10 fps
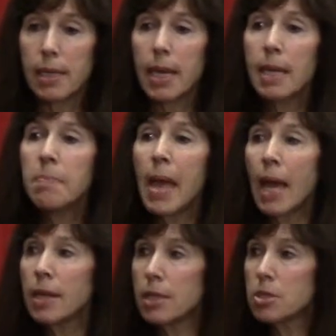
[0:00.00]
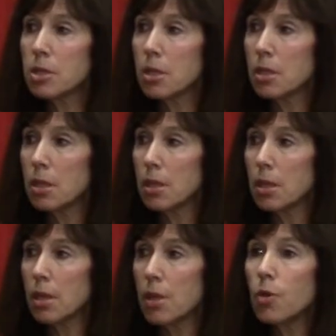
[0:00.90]
can manage
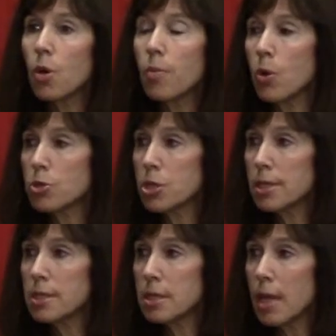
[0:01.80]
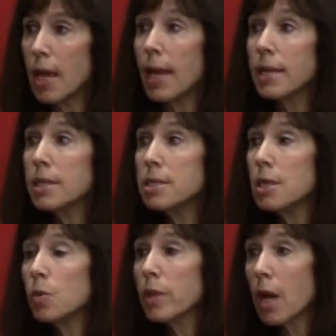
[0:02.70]
their emotions and can
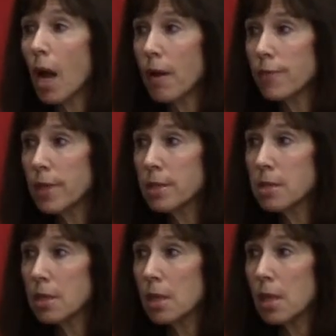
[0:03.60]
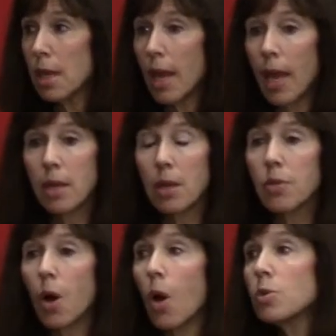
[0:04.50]
deal with conflict and
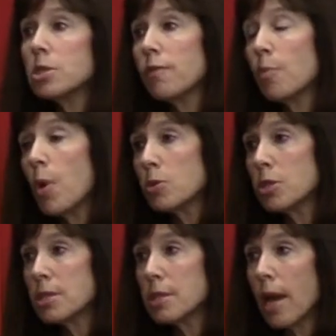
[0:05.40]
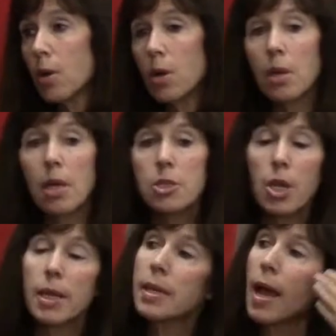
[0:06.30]
the host of emotions that are
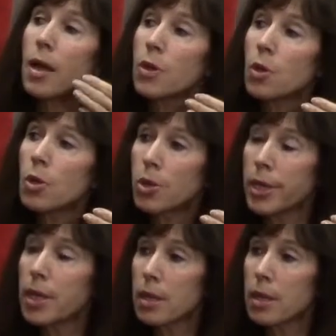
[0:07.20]
shutting down their learning.